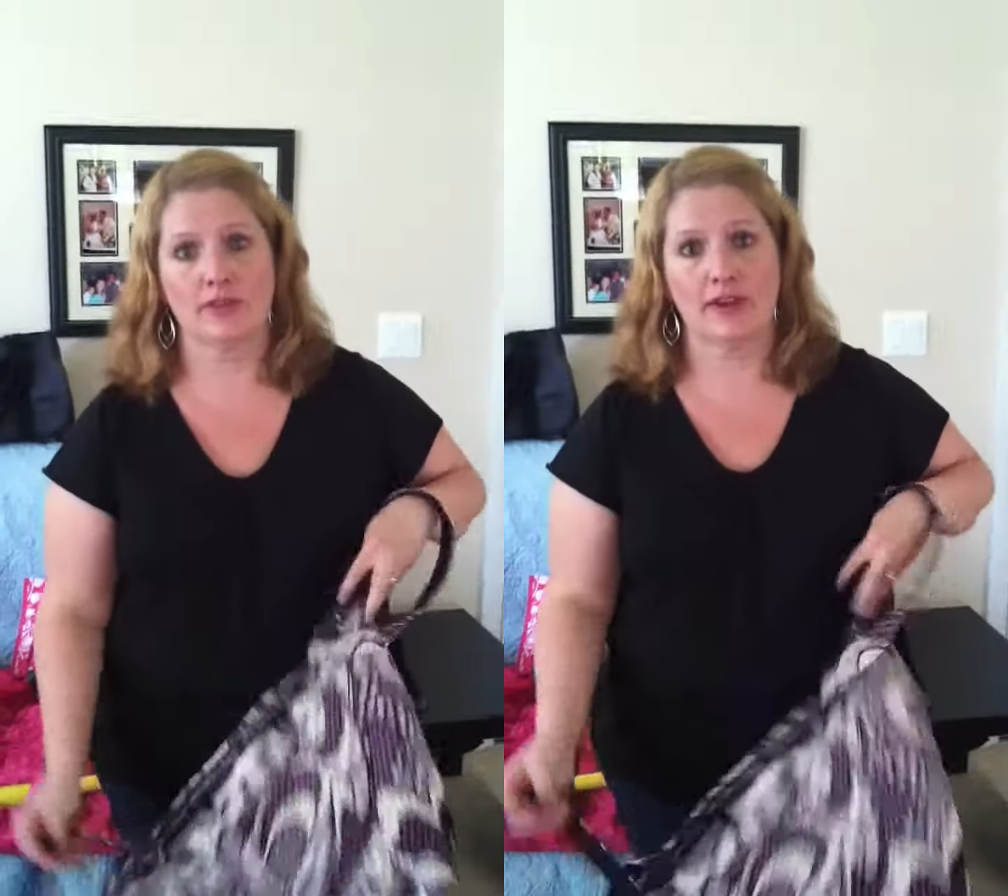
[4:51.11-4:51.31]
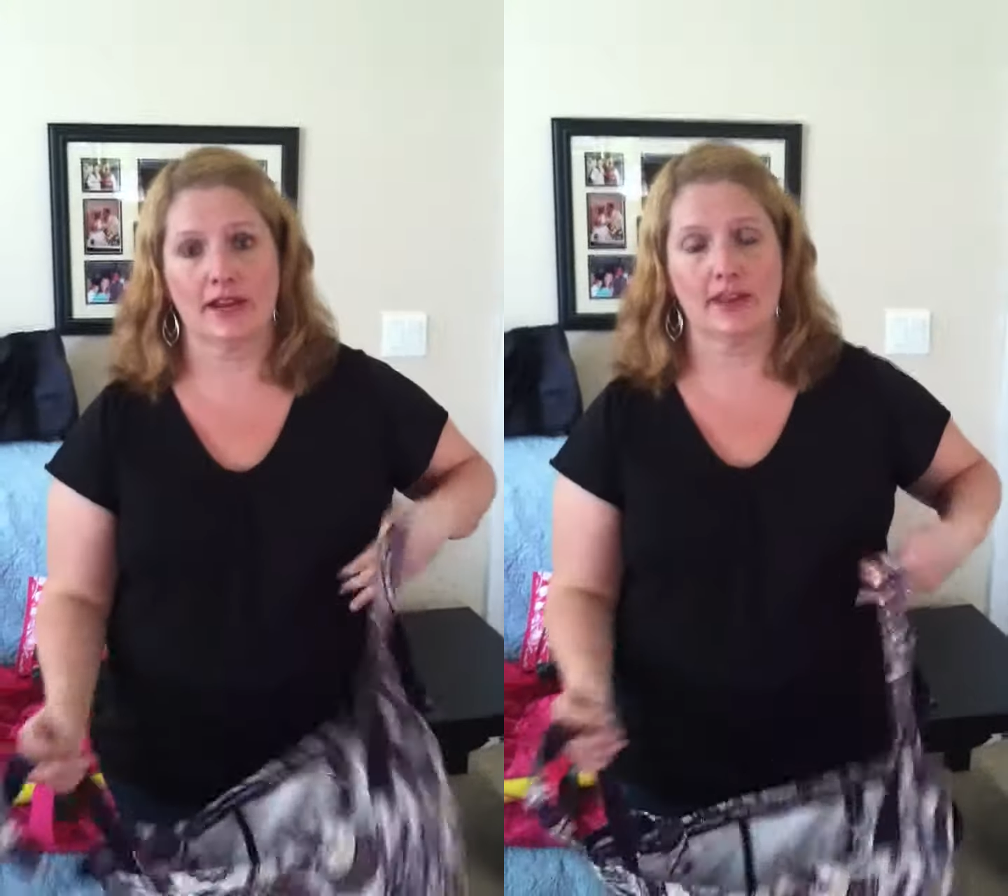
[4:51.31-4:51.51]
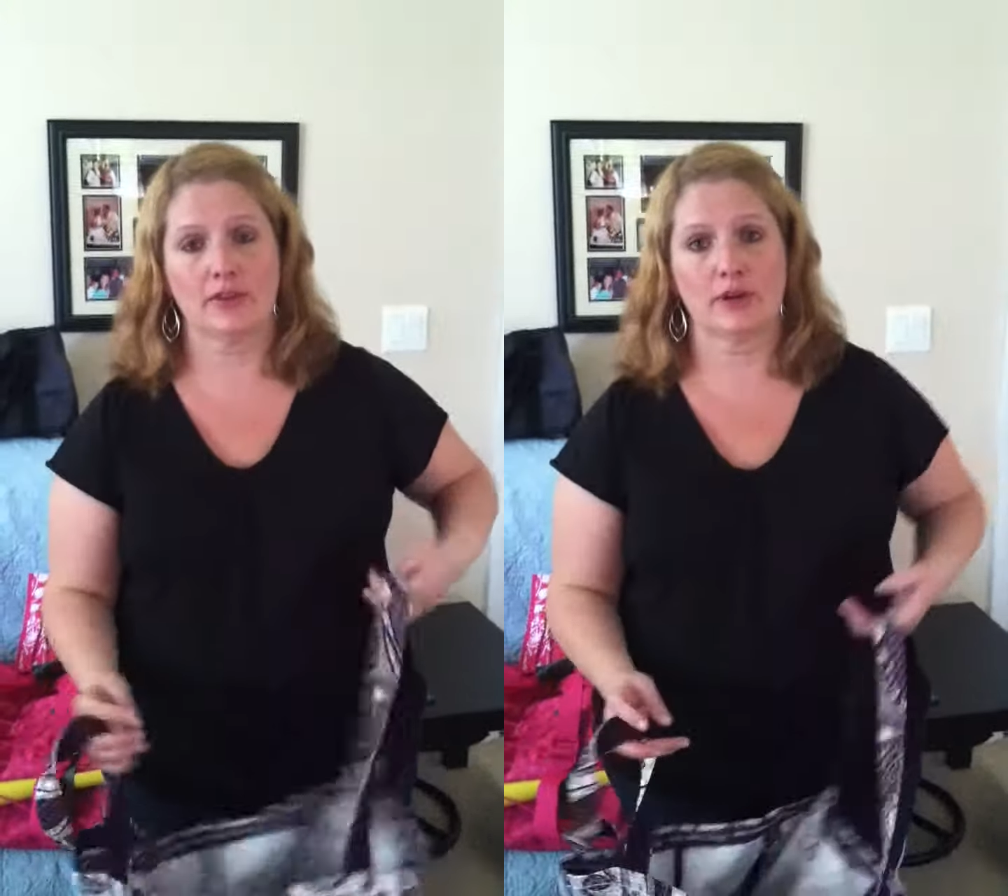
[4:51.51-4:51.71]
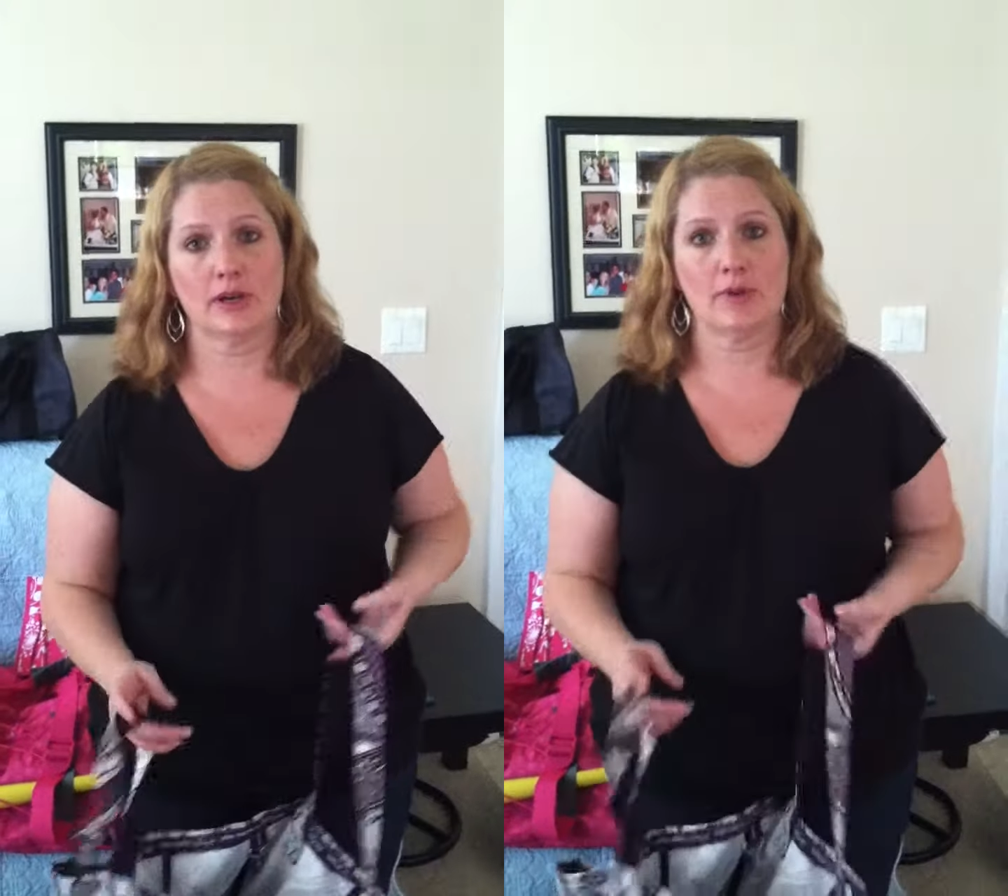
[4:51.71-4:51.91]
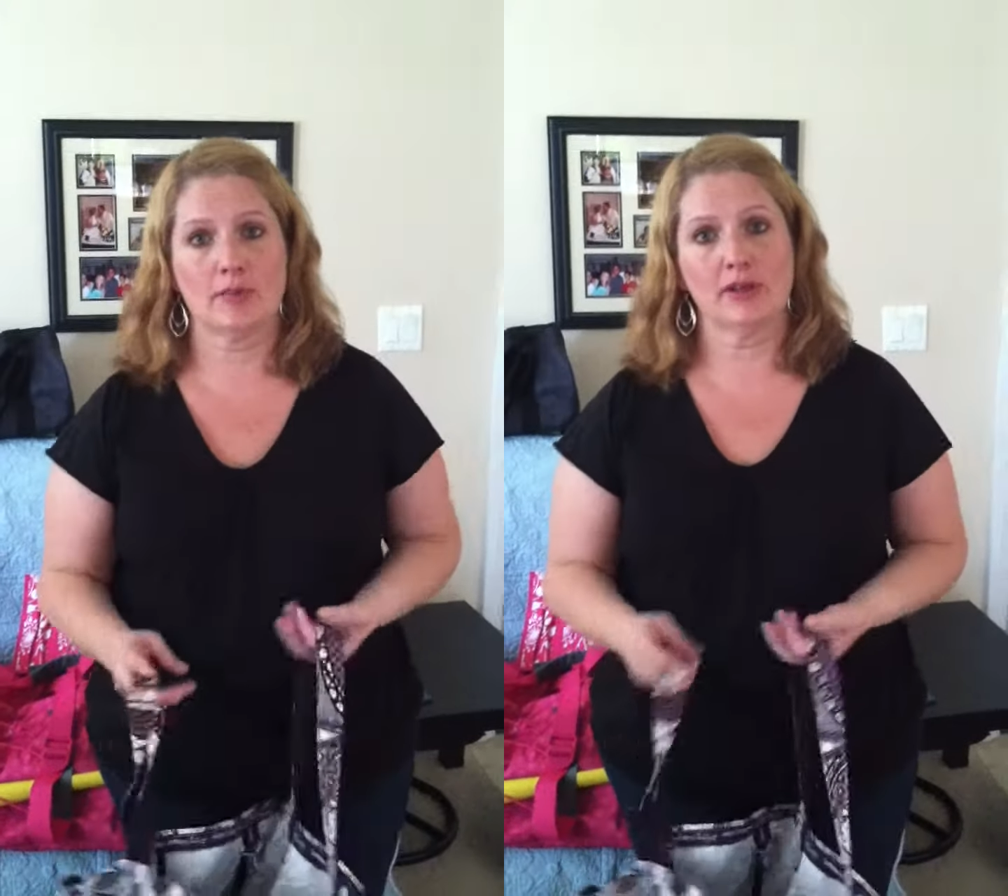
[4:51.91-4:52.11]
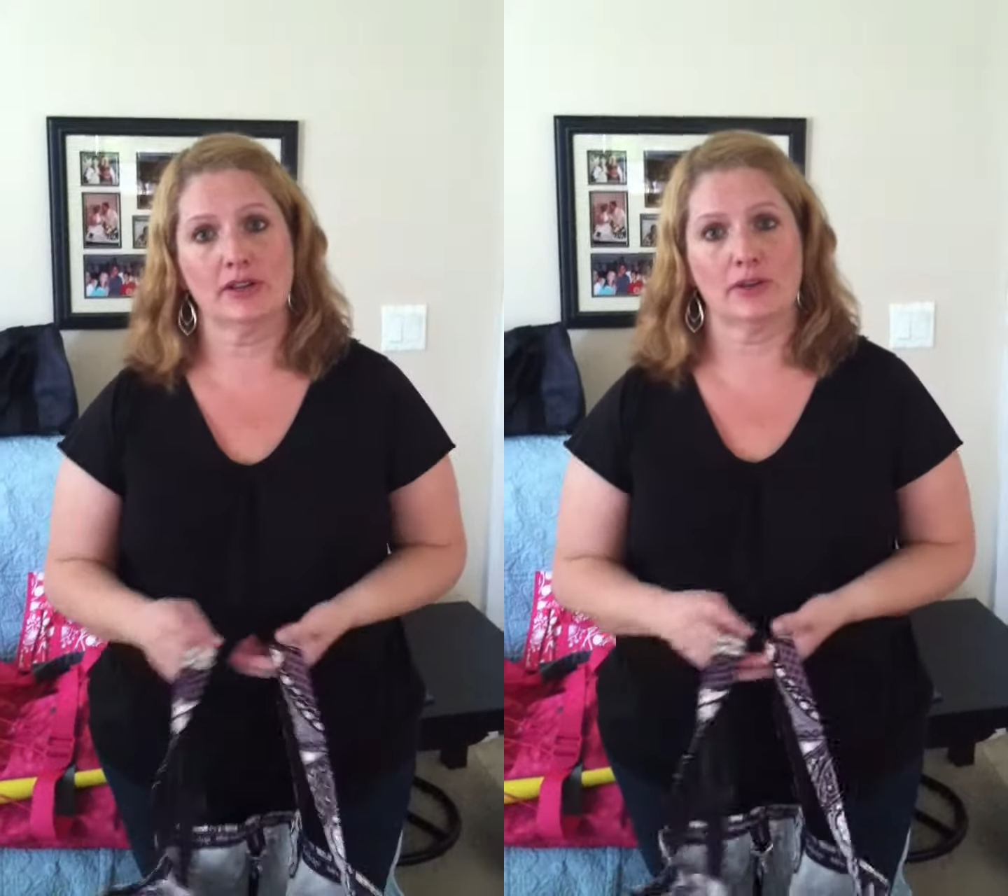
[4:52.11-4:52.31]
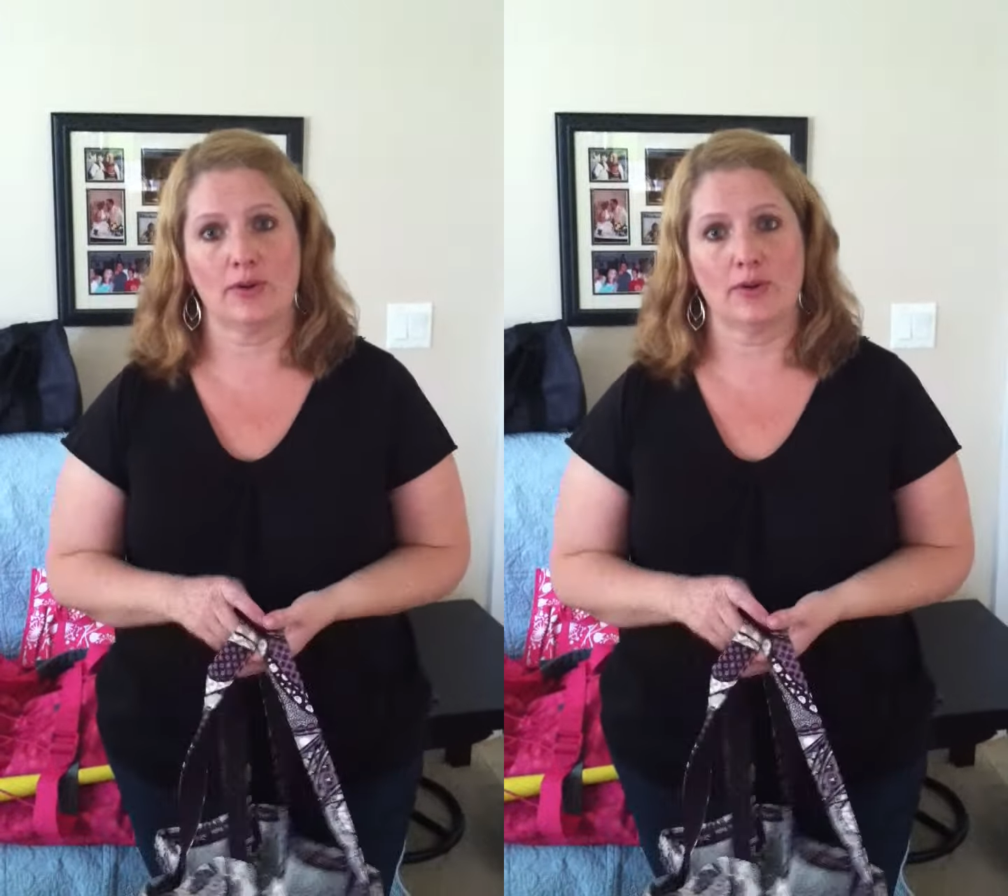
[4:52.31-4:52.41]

We've got another one coming up in a